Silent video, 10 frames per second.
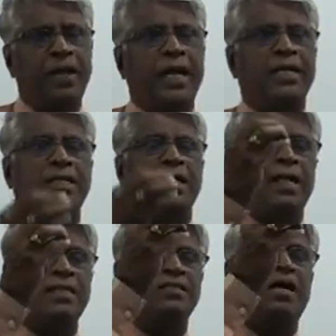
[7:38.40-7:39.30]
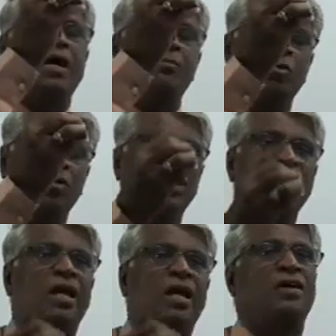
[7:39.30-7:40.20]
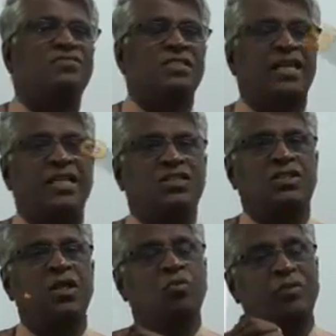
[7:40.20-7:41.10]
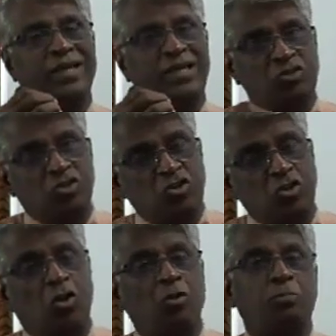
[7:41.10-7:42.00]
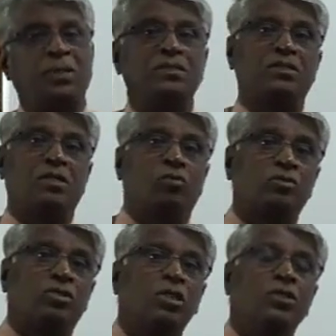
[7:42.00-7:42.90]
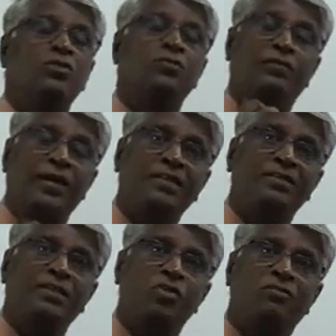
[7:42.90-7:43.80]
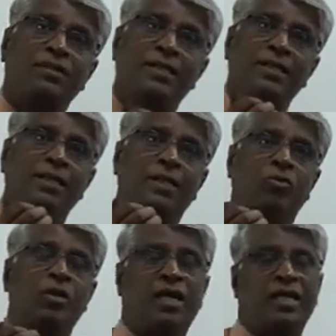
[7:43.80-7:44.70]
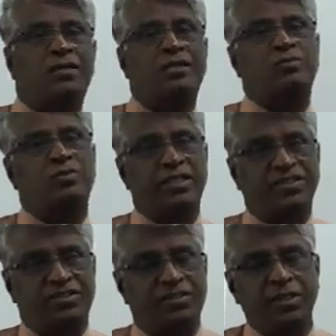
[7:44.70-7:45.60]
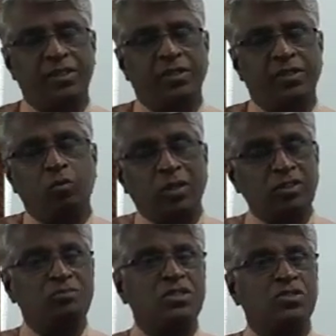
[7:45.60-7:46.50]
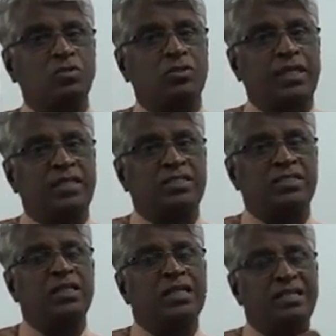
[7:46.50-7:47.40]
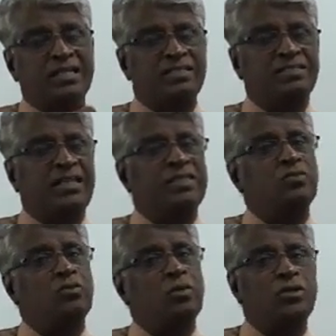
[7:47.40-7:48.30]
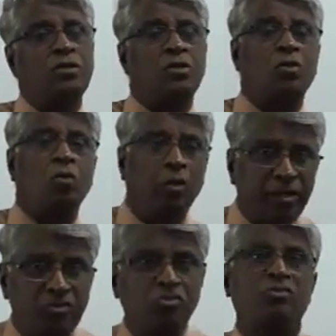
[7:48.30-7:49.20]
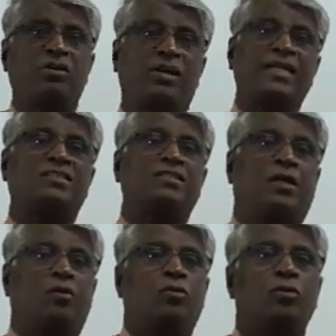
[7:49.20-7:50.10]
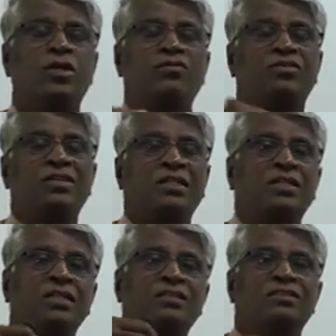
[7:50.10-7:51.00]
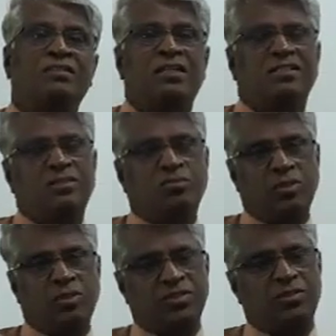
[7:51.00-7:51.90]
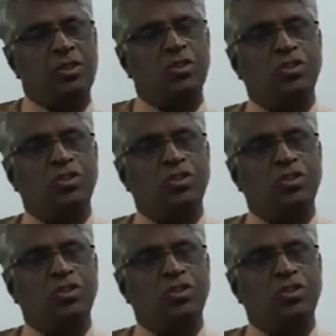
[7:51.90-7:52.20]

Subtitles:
And at more than half stage where you stop and count, you find that you have written around 100 words. Now what you must do is restrict what you are going to write now within 30 words.